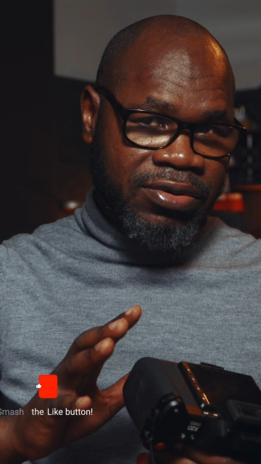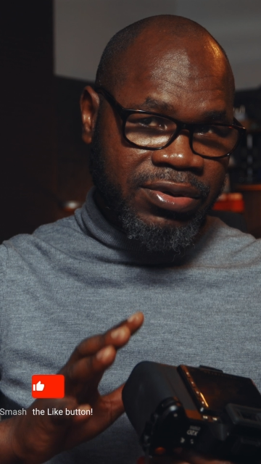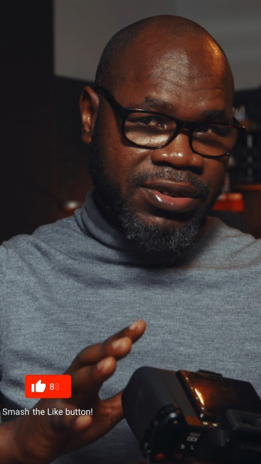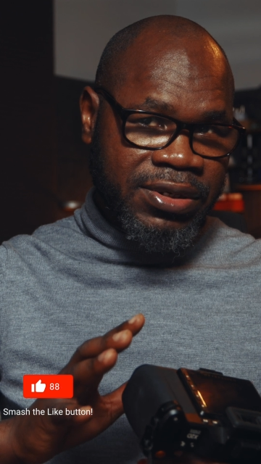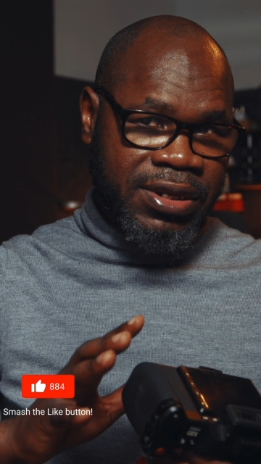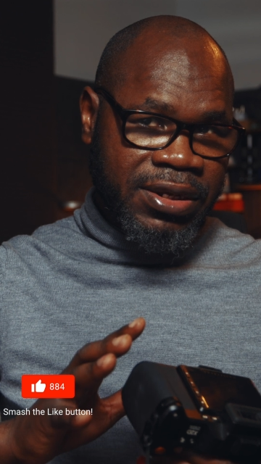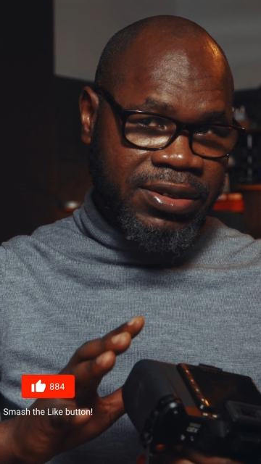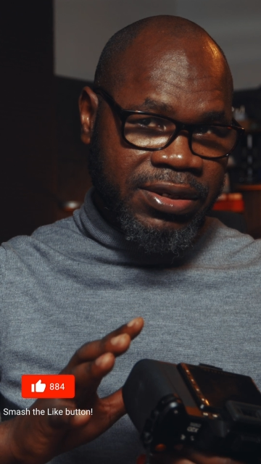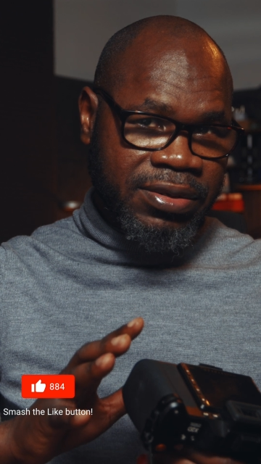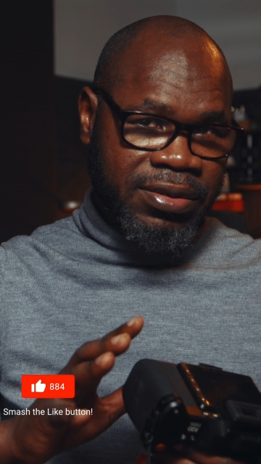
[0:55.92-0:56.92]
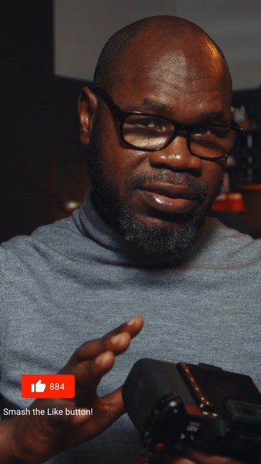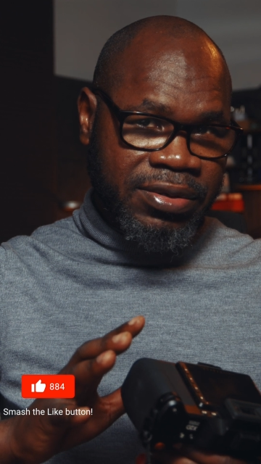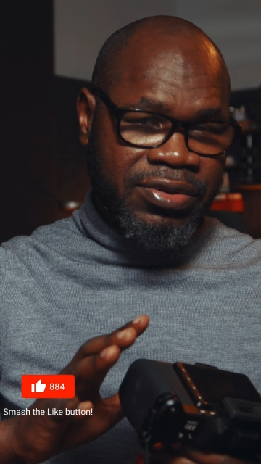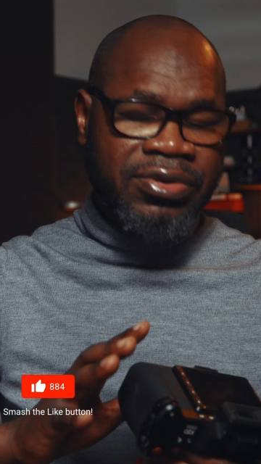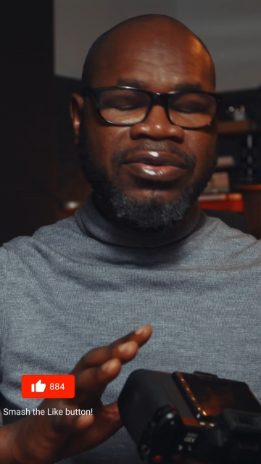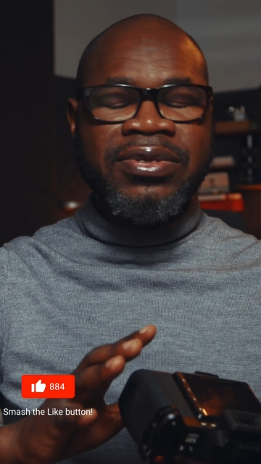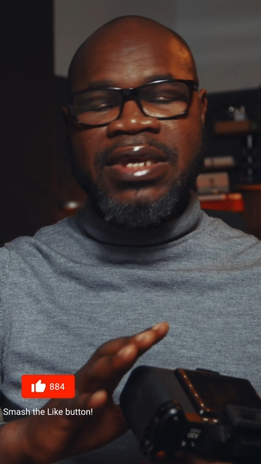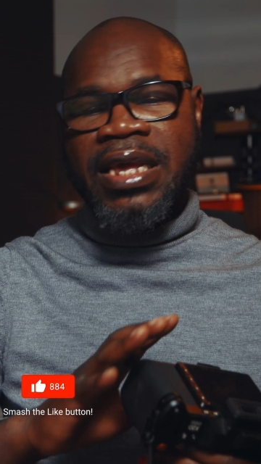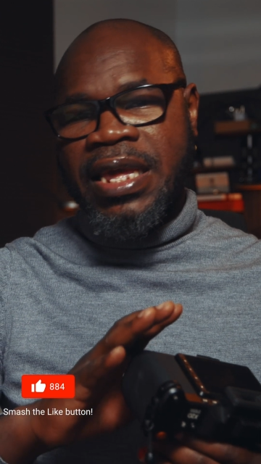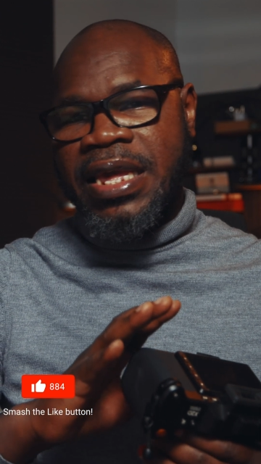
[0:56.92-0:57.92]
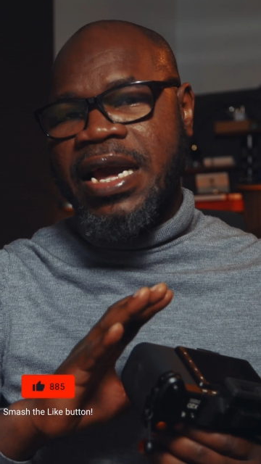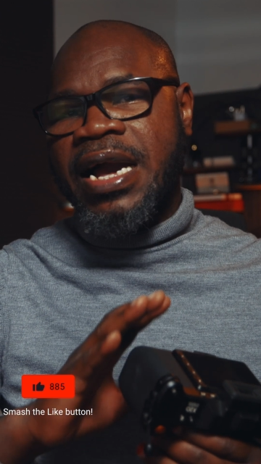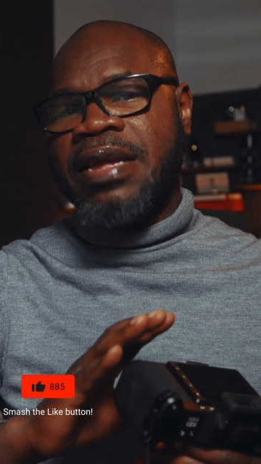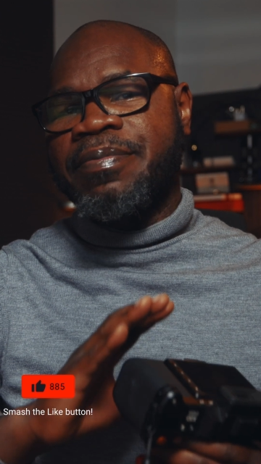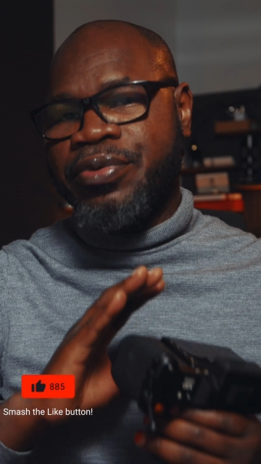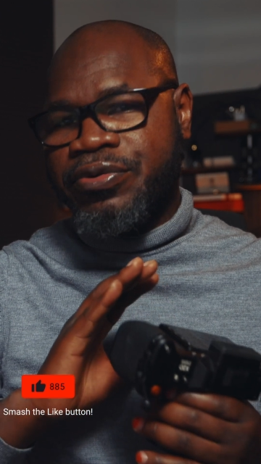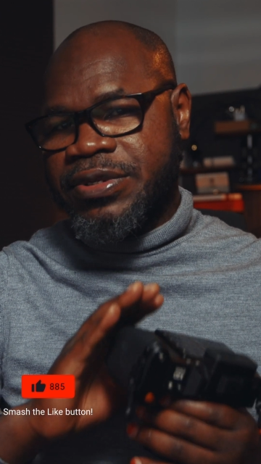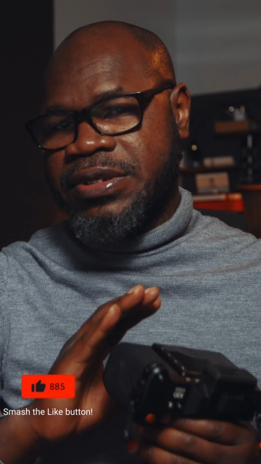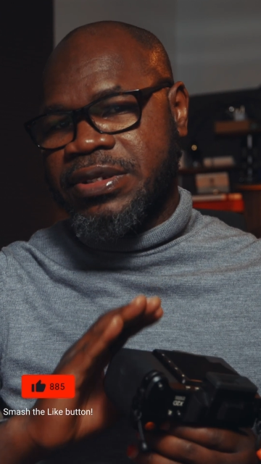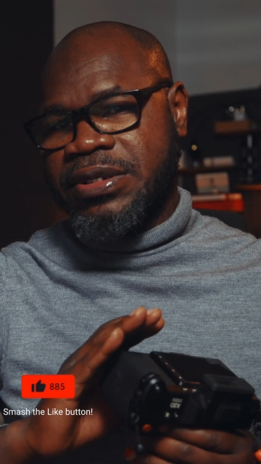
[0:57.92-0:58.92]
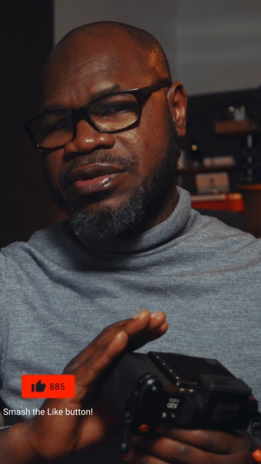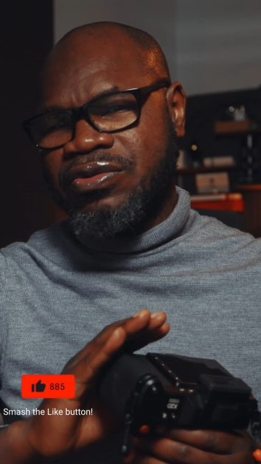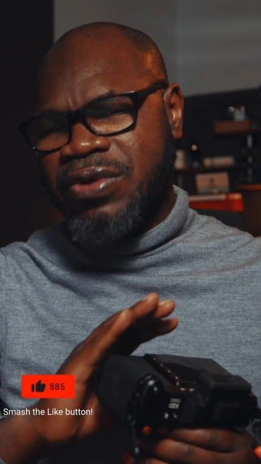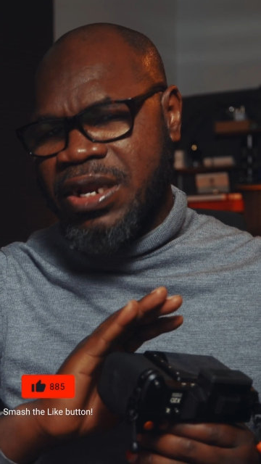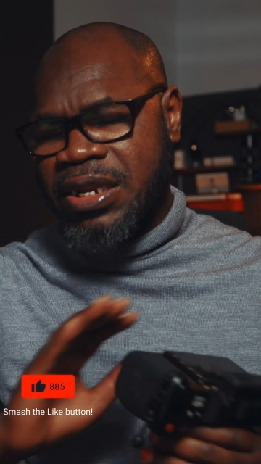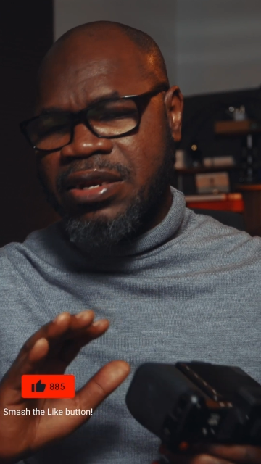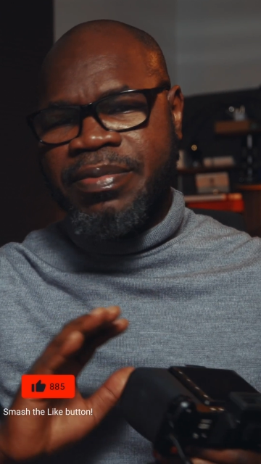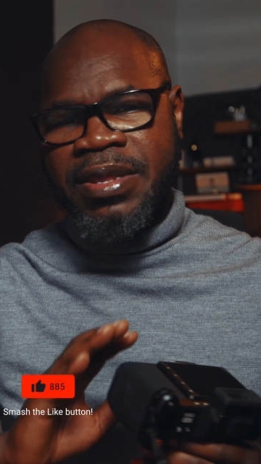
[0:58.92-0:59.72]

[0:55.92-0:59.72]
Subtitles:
Noise Reduction uses AI processing to clean up